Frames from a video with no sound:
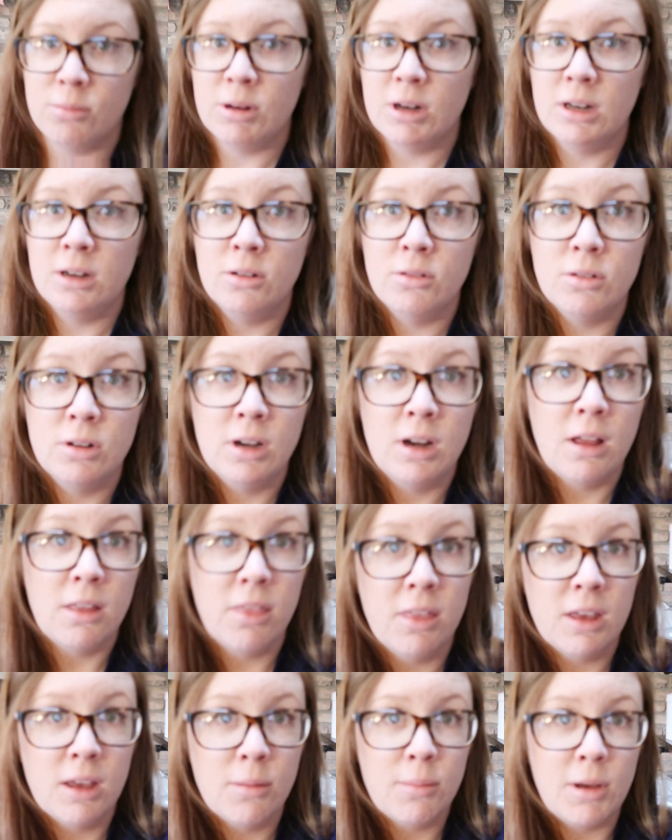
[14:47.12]
to, but I know
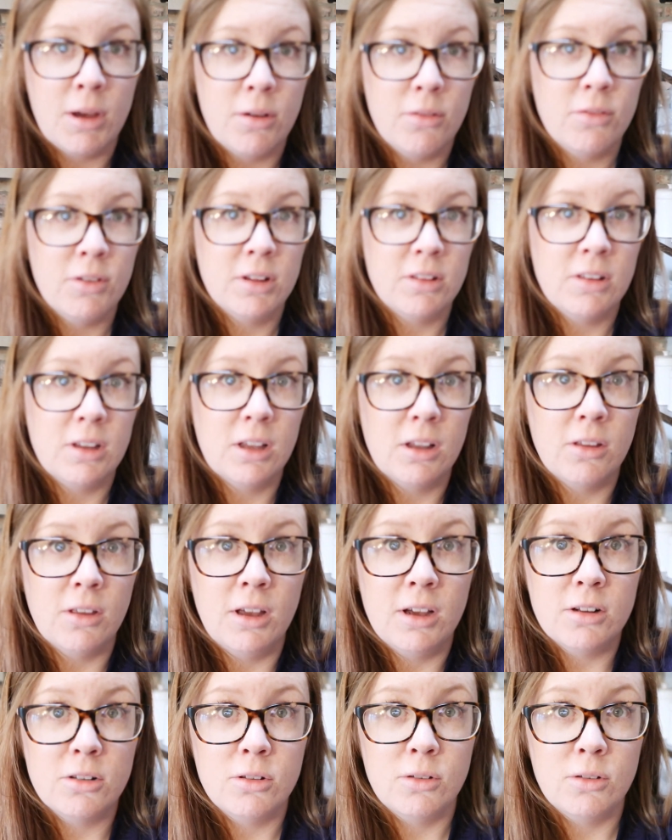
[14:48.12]
nothing about fixing a clock.